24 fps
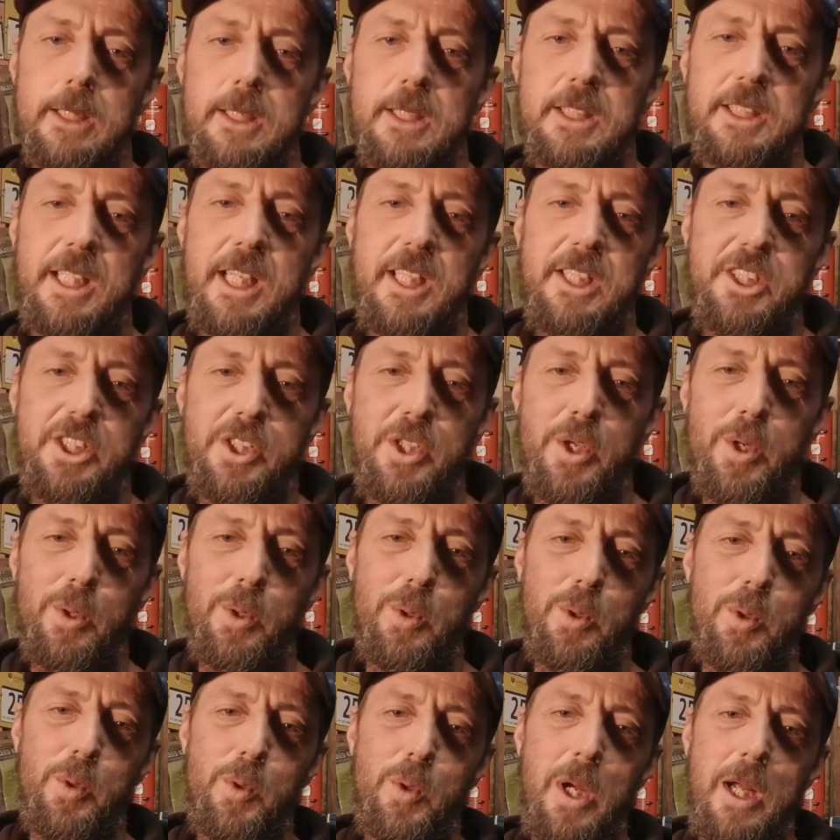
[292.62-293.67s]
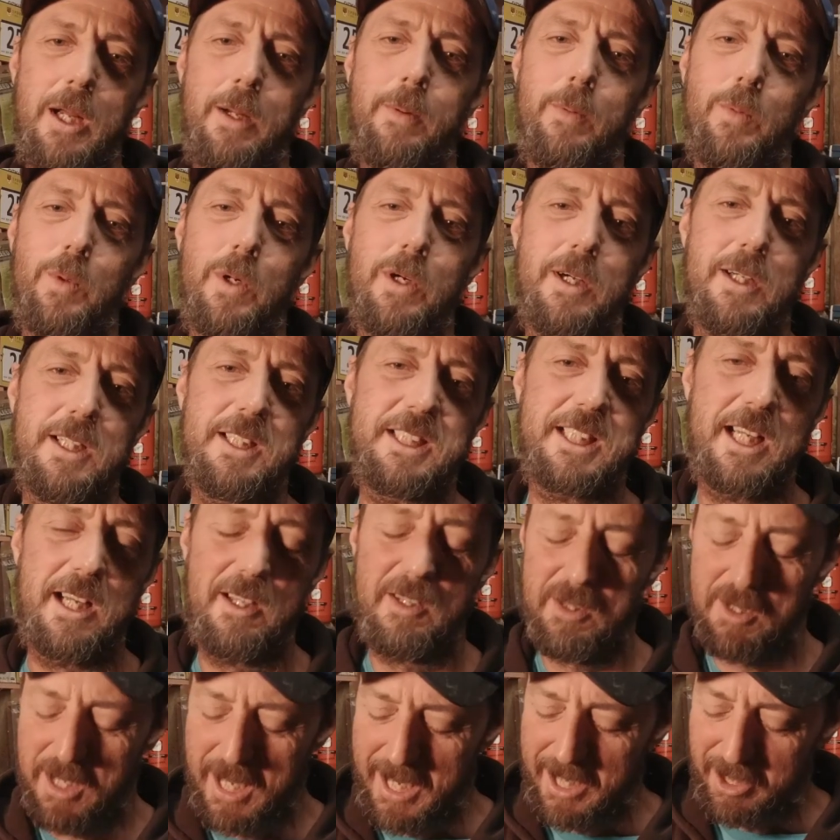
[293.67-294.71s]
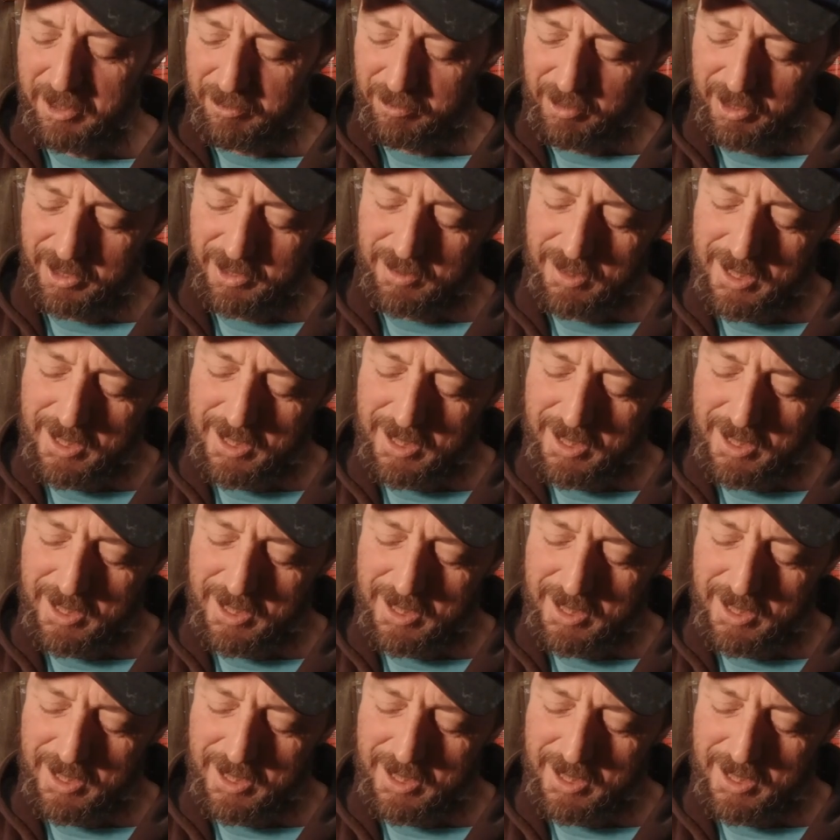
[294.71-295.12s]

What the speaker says: Stage 2 was electric